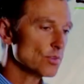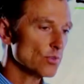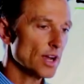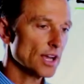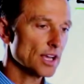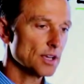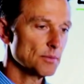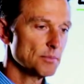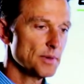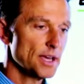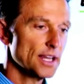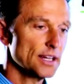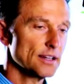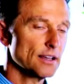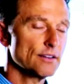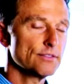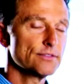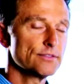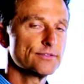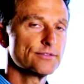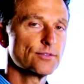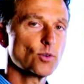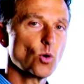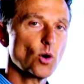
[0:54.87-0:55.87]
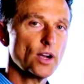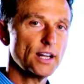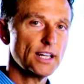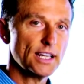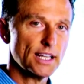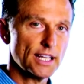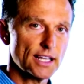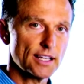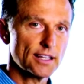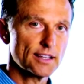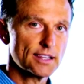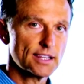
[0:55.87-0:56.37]
recommend
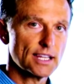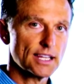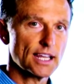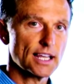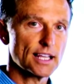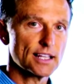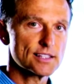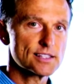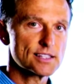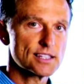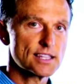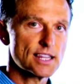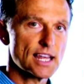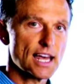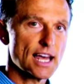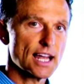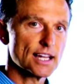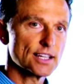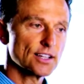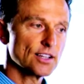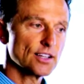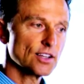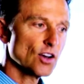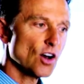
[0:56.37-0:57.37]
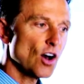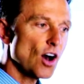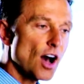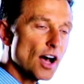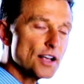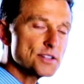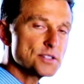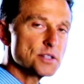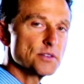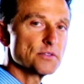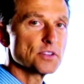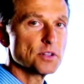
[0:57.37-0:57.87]
avoiding things that
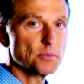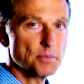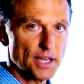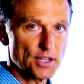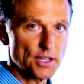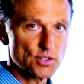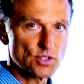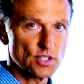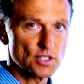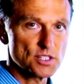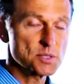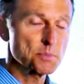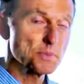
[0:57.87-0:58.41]
cause inflammation,